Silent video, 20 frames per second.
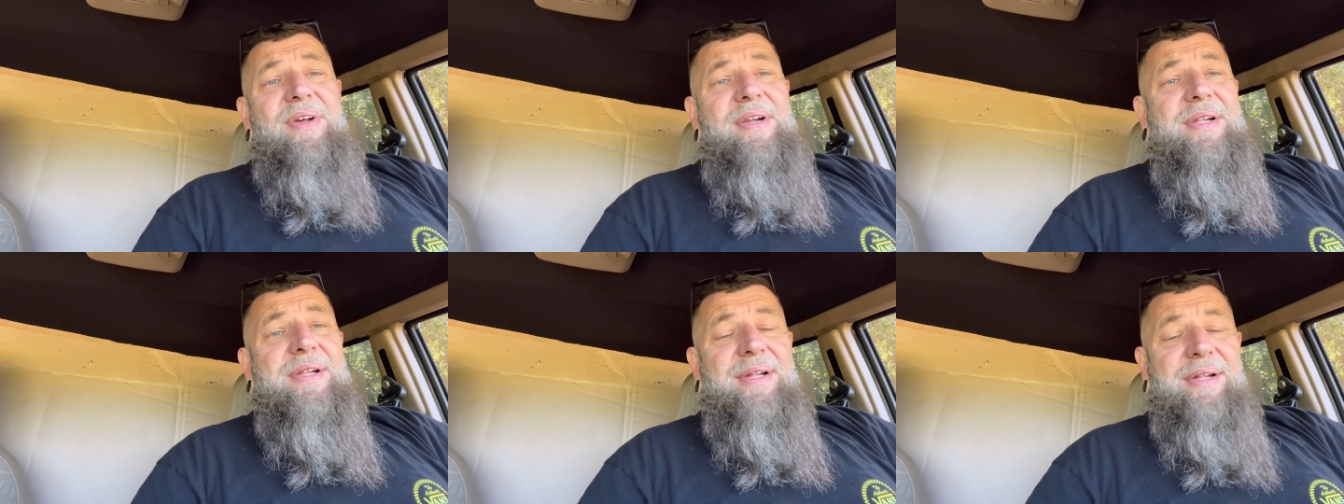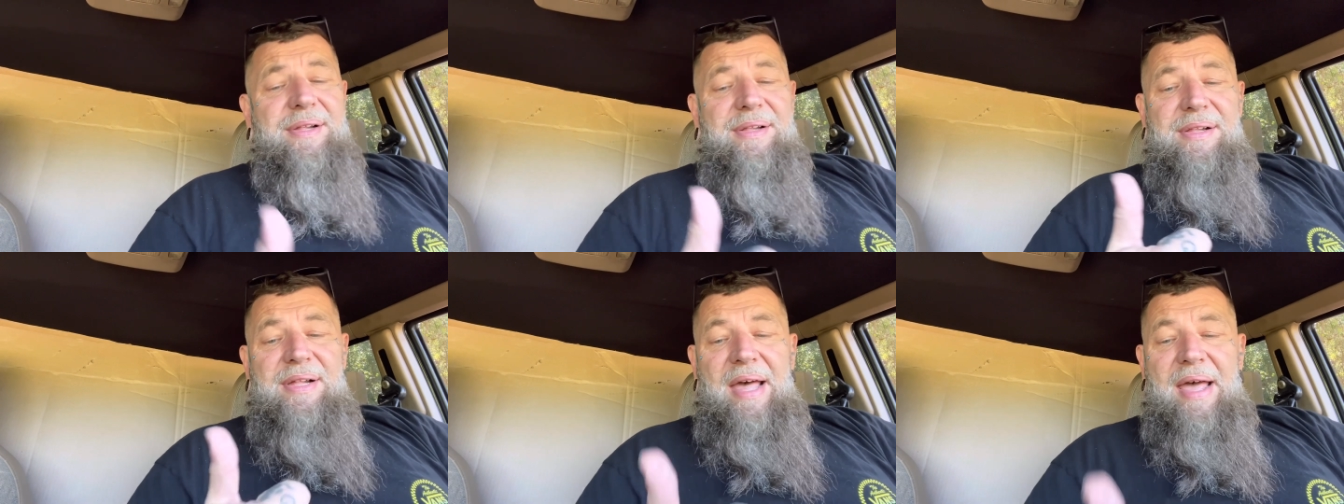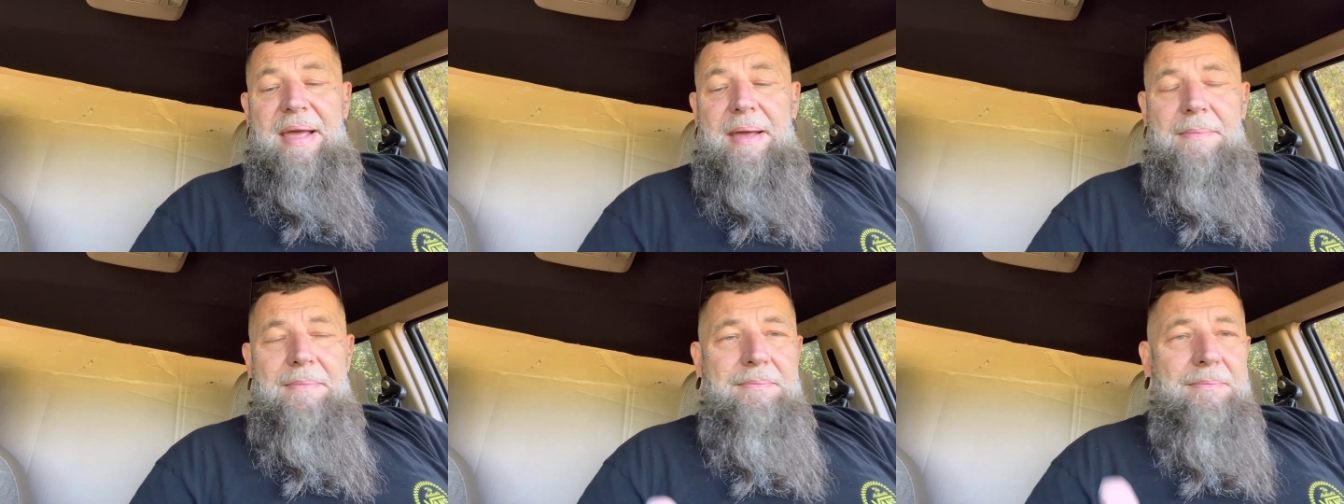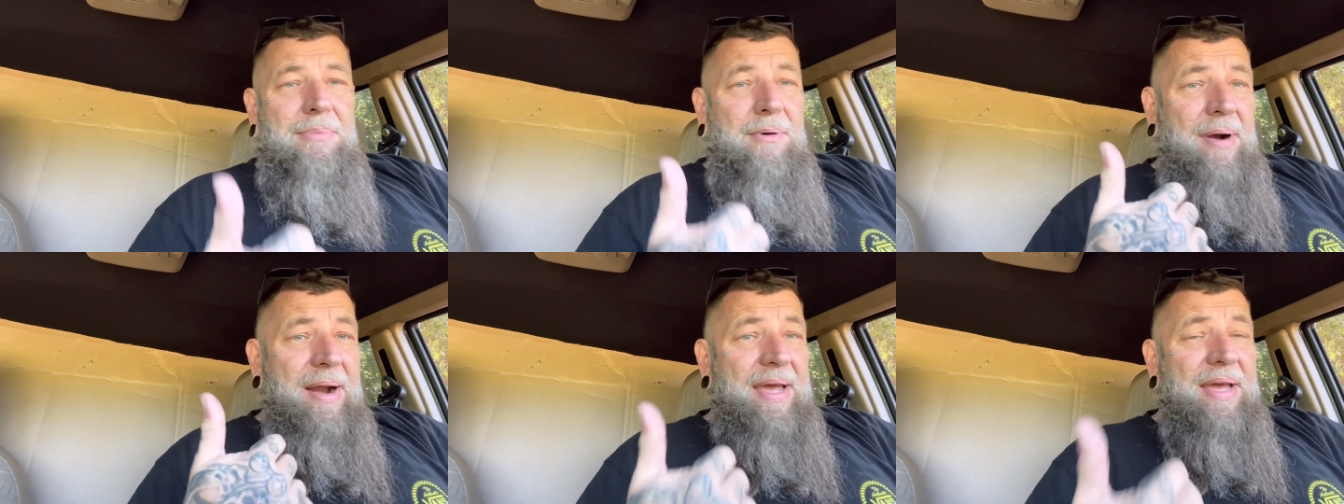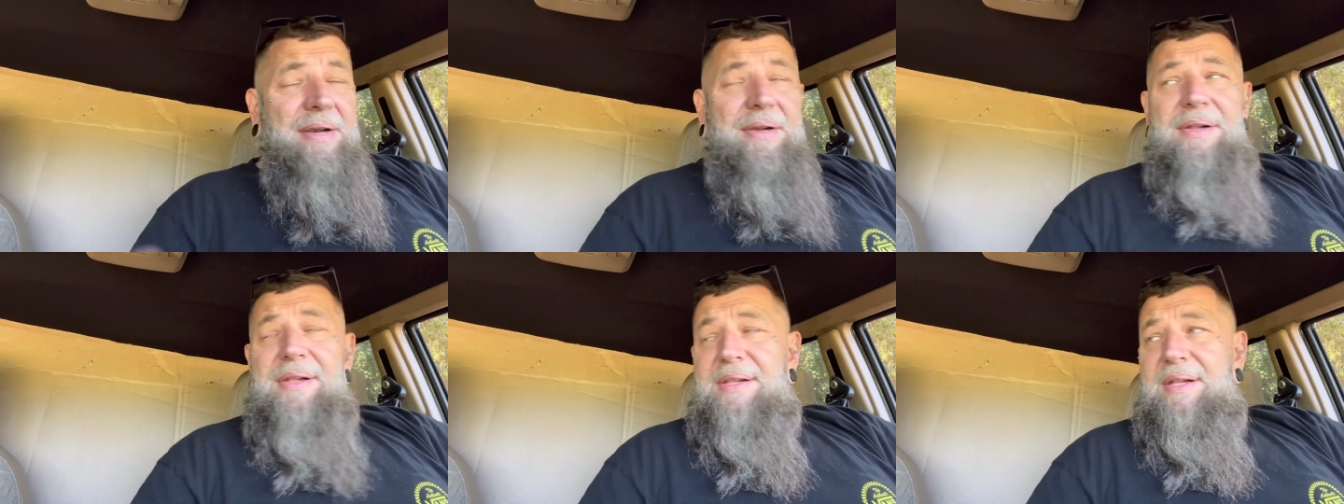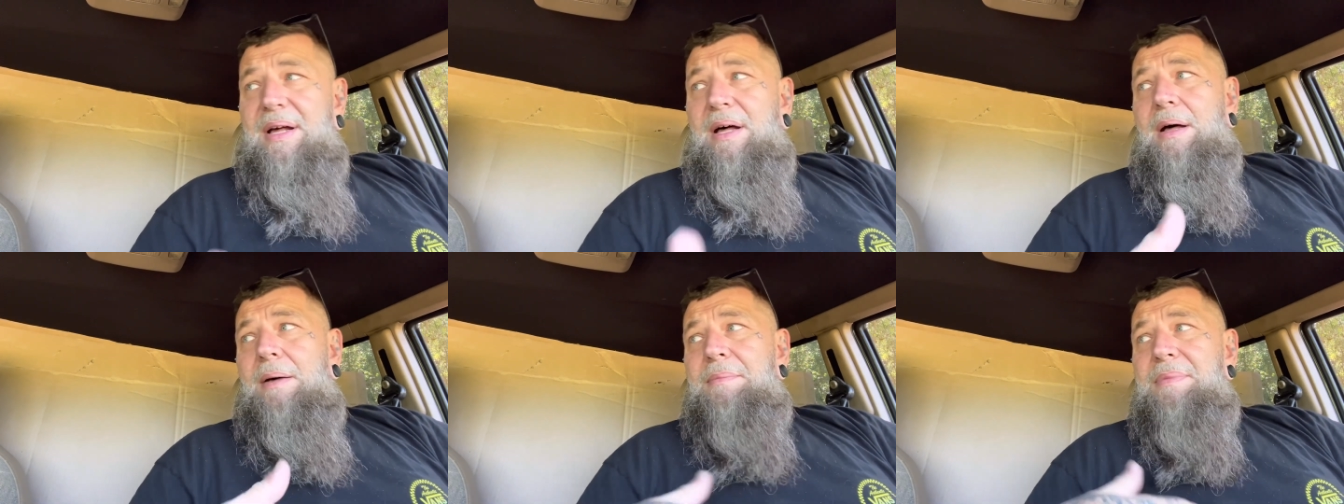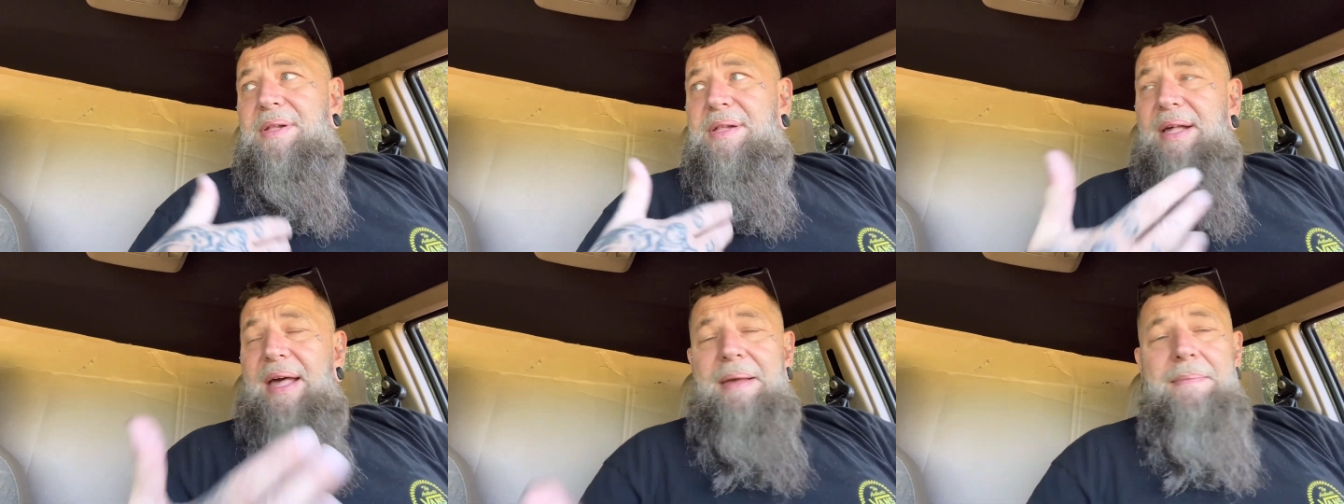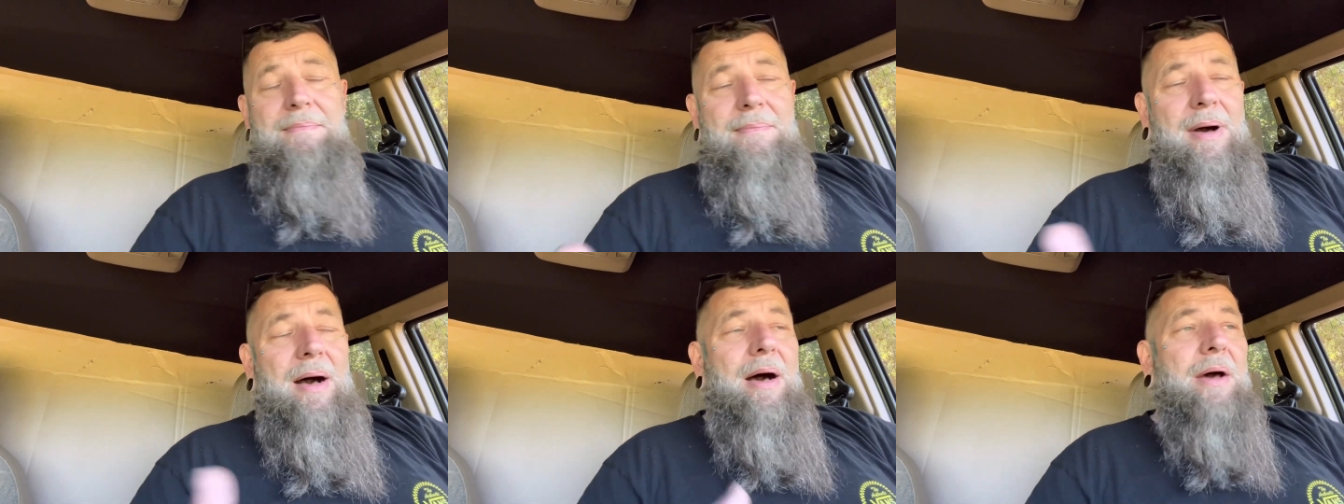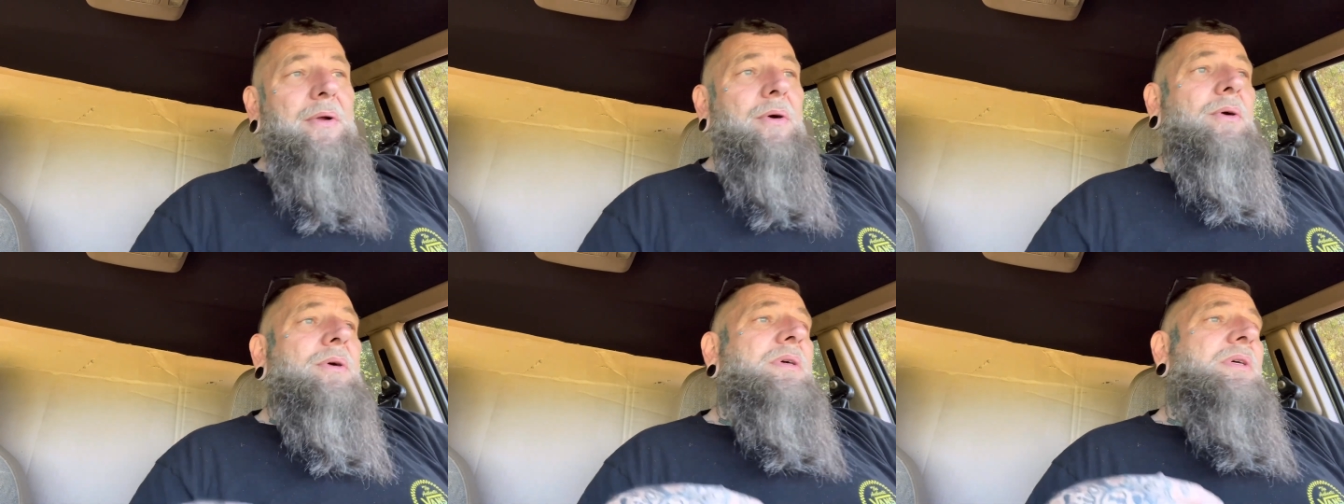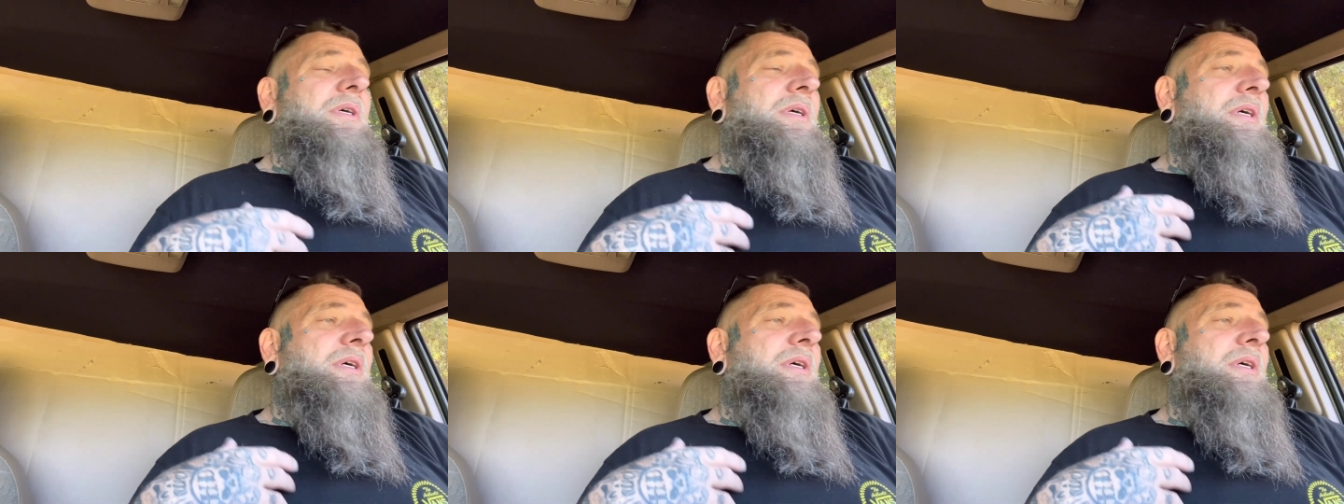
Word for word: it's the same brand sub, same model.